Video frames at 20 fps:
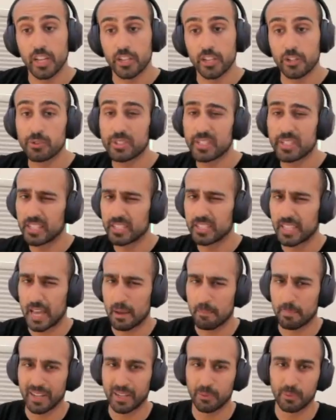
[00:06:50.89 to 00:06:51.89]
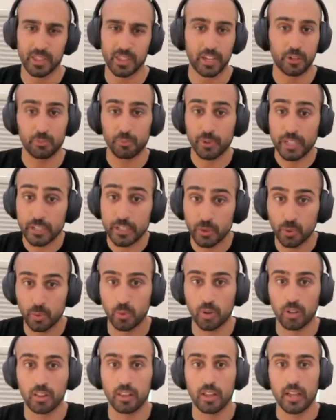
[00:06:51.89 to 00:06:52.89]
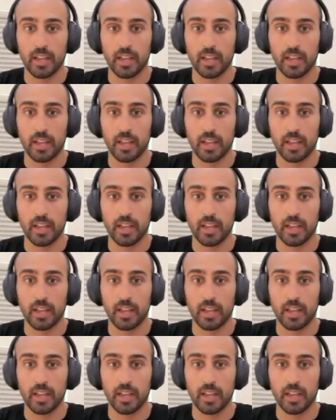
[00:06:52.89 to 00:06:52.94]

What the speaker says: You see this happening with like retool